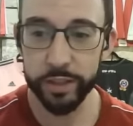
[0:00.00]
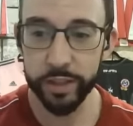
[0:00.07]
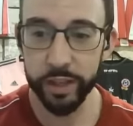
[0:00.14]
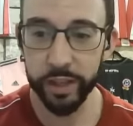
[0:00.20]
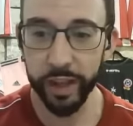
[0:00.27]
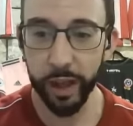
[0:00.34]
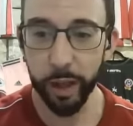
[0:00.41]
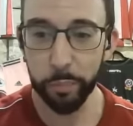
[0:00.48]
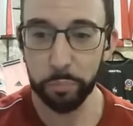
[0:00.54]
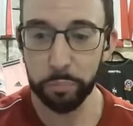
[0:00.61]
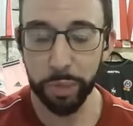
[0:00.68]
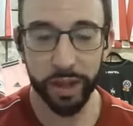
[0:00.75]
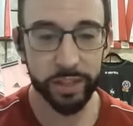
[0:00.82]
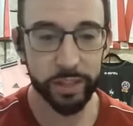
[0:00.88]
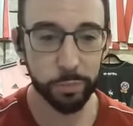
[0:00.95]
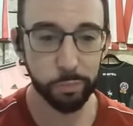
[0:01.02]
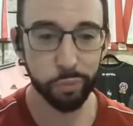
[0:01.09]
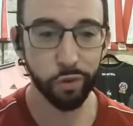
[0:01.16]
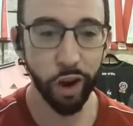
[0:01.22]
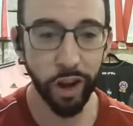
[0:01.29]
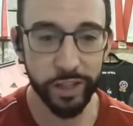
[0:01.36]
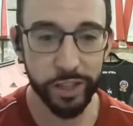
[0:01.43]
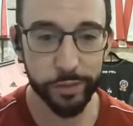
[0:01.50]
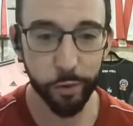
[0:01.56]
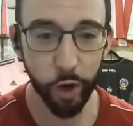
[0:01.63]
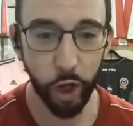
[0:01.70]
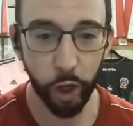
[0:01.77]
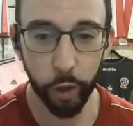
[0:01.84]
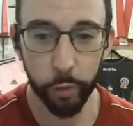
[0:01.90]
that he's going to get a better price
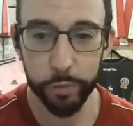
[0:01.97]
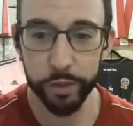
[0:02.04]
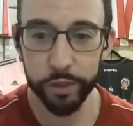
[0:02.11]
for a club